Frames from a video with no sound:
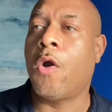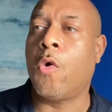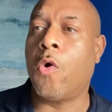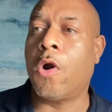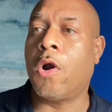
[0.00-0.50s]

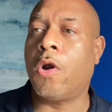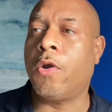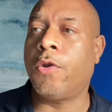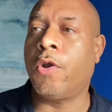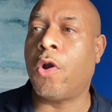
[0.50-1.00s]
Or,
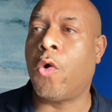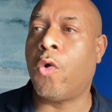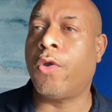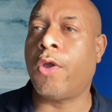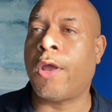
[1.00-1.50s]
you know,
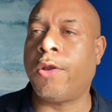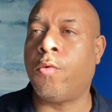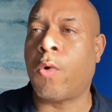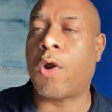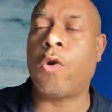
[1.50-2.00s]
and you
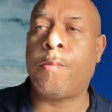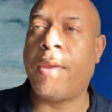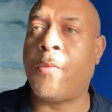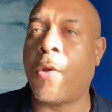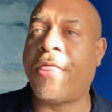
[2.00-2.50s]
want to hurt
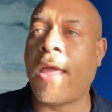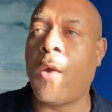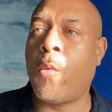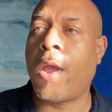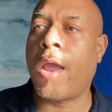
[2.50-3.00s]
people in that
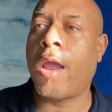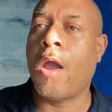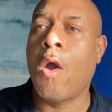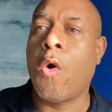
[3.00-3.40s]
way.